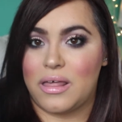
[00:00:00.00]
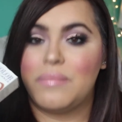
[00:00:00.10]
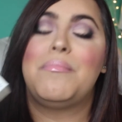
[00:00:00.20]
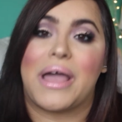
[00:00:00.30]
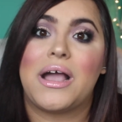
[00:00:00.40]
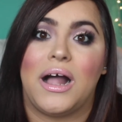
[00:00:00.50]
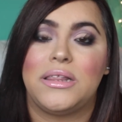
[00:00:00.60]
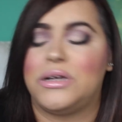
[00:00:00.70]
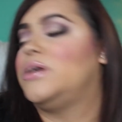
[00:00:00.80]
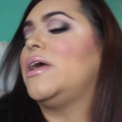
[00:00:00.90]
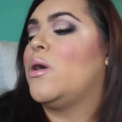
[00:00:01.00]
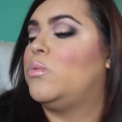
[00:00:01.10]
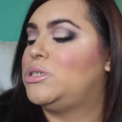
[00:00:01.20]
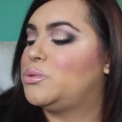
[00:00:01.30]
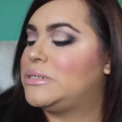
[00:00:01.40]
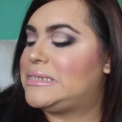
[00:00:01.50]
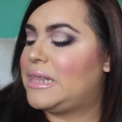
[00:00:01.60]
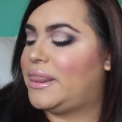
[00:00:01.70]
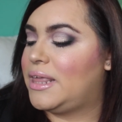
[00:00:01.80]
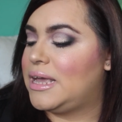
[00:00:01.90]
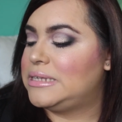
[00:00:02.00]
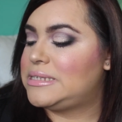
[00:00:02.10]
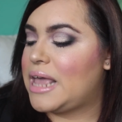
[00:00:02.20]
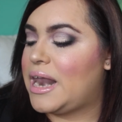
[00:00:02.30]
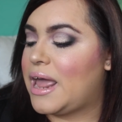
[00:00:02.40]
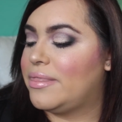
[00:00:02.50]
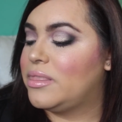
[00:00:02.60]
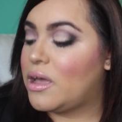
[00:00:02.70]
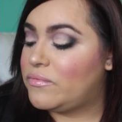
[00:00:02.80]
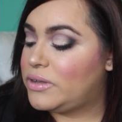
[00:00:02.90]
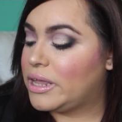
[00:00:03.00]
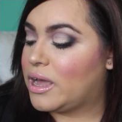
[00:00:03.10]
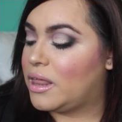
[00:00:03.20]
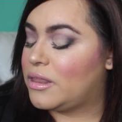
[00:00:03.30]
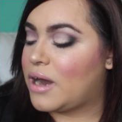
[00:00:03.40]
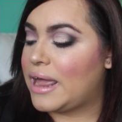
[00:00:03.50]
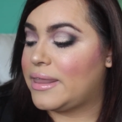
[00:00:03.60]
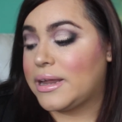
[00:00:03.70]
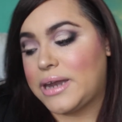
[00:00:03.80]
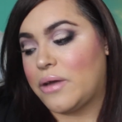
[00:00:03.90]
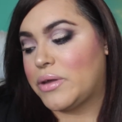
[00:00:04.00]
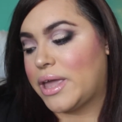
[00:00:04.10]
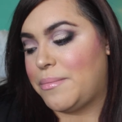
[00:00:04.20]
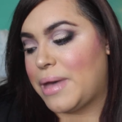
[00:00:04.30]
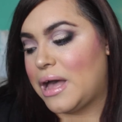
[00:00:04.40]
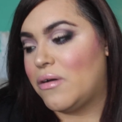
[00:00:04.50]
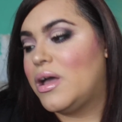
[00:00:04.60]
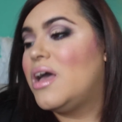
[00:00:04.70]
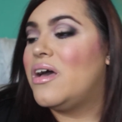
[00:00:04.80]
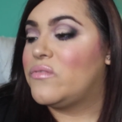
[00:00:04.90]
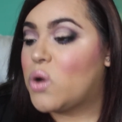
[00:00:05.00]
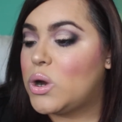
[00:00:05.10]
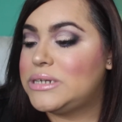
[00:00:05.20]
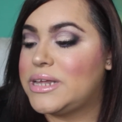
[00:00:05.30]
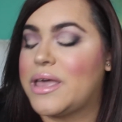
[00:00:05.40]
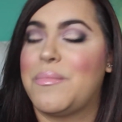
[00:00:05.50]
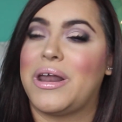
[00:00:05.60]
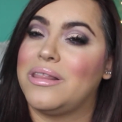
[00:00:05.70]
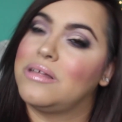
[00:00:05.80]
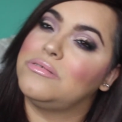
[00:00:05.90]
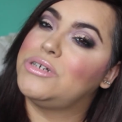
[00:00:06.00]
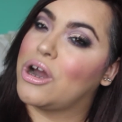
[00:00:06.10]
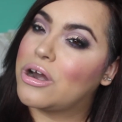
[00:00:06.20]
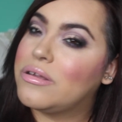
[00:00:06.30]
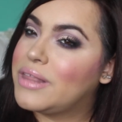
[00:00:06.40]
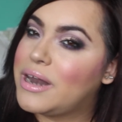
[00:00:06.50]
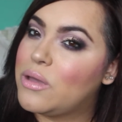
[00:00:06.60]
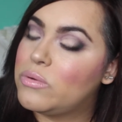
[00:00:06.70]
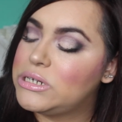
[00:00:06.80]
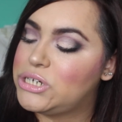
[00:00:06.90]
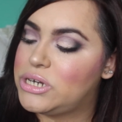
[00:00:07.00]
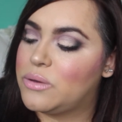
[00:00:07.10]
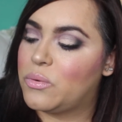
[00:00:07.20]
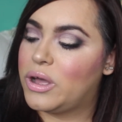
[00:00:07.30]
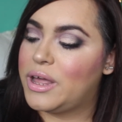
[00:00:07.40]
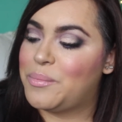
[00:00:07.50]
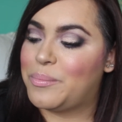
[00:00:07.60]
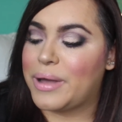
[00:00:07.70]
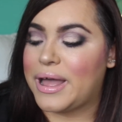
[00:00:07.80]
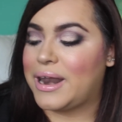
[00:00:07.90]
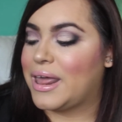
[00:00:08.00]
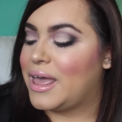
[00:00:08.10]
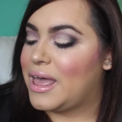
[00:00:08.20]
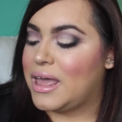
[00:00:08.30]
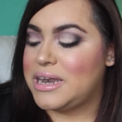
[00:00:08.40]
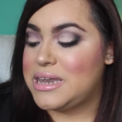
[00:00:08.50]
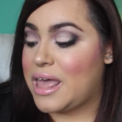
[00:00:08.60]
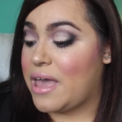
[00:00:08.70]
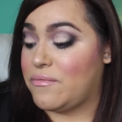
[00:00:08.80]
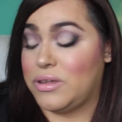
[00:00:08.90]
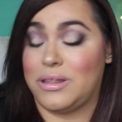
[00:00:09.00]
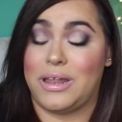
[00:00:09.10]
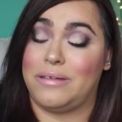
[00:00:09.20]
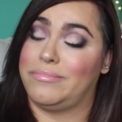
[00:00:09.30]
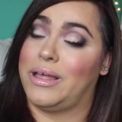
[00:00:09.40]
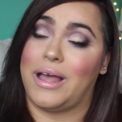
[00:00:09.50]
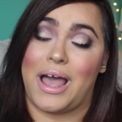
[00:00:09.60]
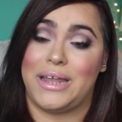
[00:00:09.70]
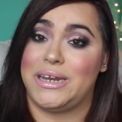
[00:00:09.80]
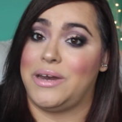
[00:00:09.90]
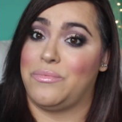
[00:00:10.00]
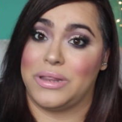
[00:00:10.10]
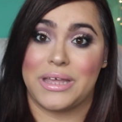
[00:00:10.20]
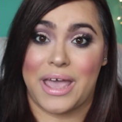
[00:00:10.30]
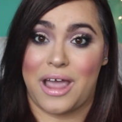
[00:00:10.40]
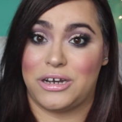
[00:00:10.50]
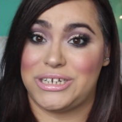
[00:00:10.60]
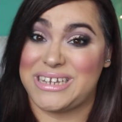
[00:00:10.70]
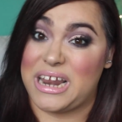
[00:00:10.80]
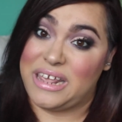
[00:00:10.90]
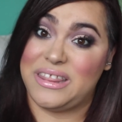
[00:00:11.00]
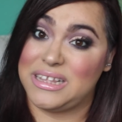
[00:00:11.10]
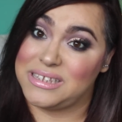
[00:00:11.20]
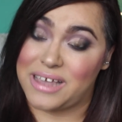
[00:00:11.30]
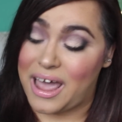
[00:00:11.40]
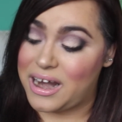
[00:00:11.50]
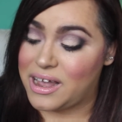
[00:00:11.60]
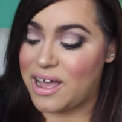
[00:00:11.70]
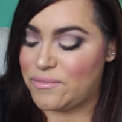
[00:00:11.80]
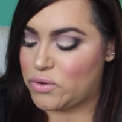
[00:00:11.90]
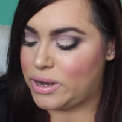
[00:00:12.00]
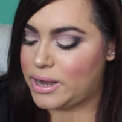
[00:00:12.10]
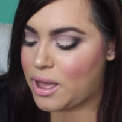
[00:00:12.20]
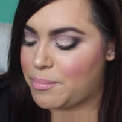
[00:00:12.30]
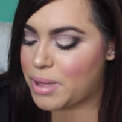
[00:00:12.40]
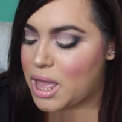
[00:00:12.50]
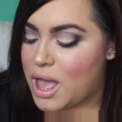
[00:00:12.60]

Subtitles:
my color, which was this. And I loved the color. I liked how it came out. Of course, it came out a little darker than I wished it would, but I didn't really care, just anything to kind of cover it up.